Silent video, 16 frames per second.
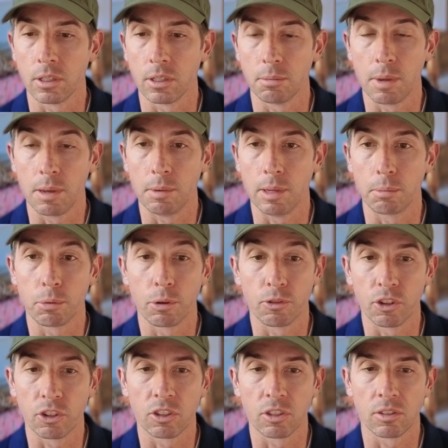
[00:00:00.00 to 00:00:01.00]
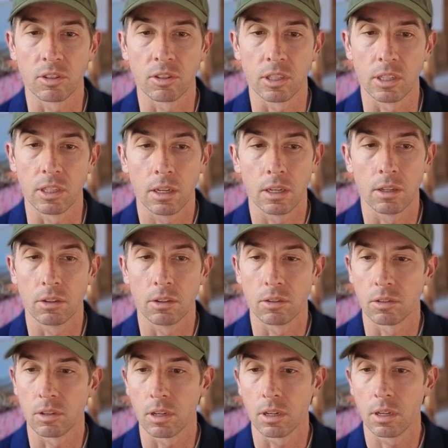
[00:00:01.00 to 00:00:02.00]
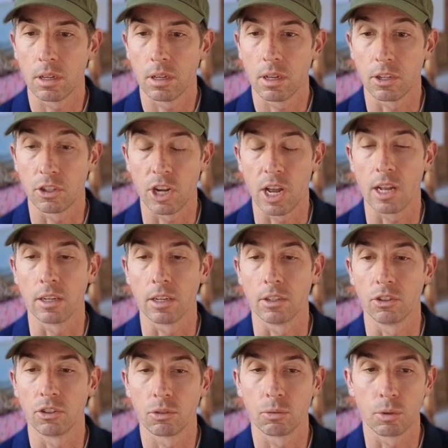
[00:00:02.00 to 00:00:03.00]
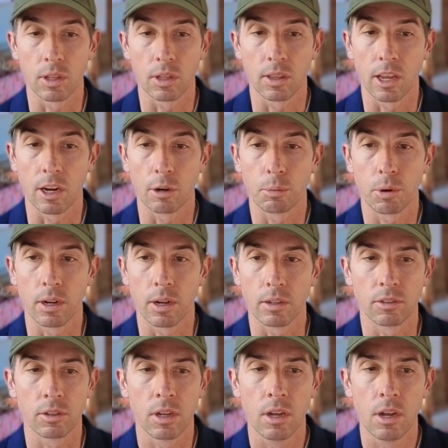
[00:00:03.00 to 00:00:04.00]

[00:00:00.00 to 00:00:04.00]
and maybe proficiency is a challenge within the enterprise.